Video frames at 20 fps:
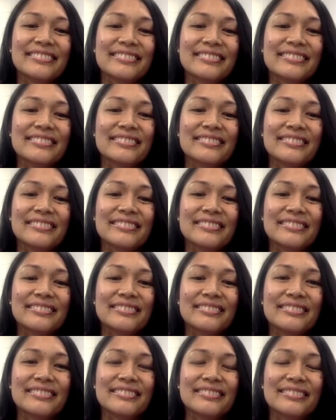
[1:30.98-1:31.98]

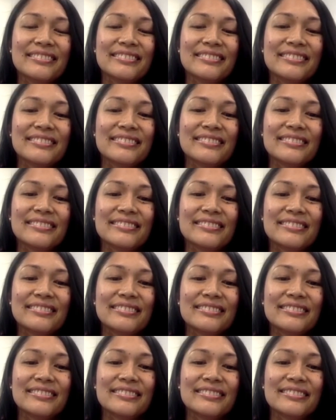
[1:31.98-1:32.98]

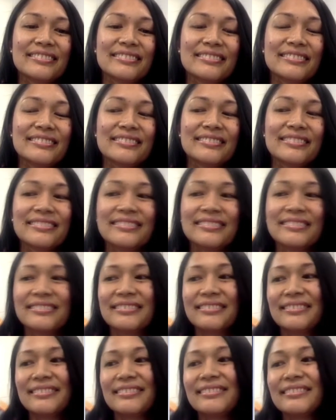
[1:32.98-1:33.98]

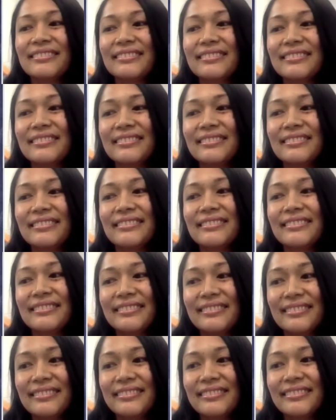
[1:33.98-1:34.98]

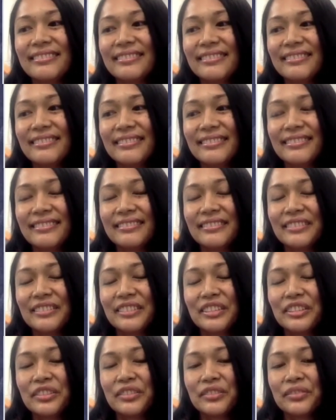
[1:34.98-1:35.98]

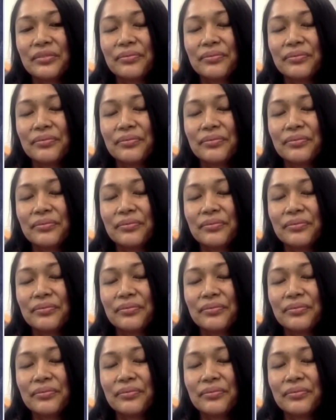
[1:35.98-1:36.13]
[no speech]